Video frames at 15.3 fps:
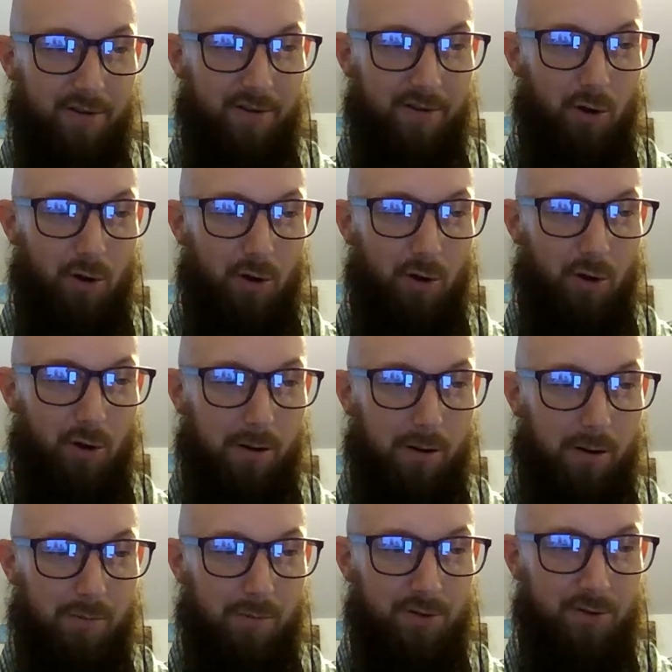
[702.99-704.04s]
no
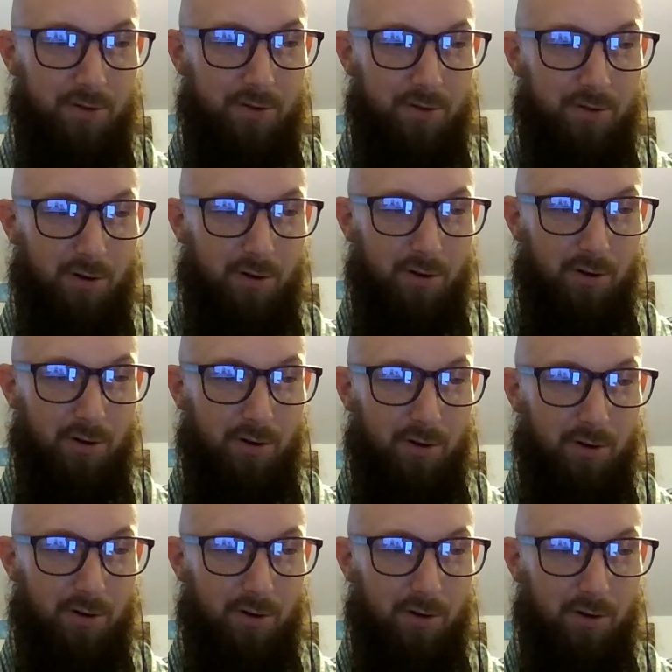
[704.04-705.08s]
problem with Donald Trump
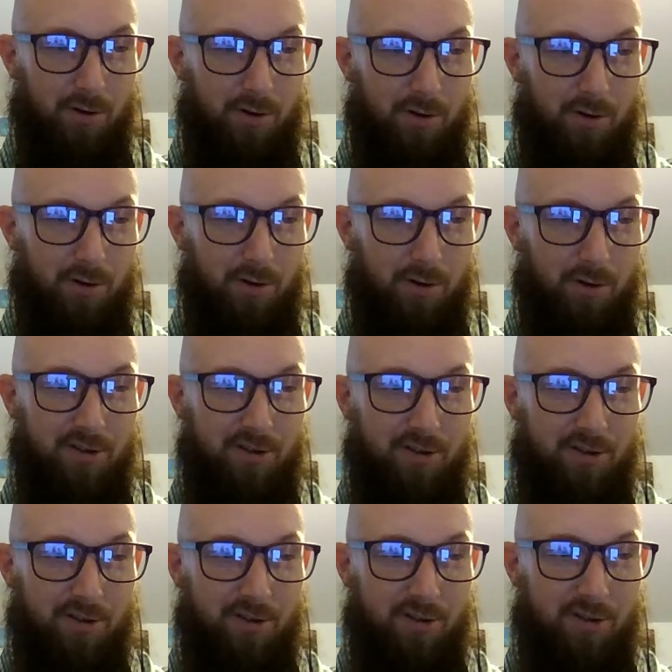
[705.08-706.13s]
investigating Jack
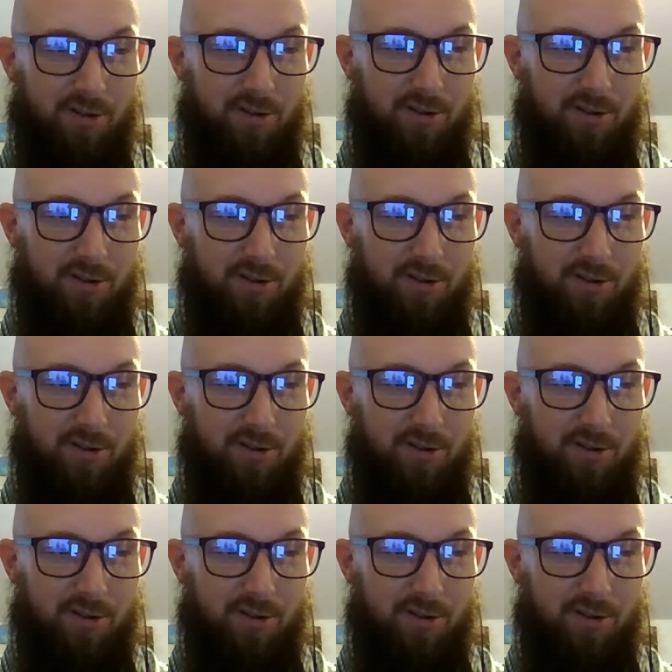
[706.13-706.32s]
Smith,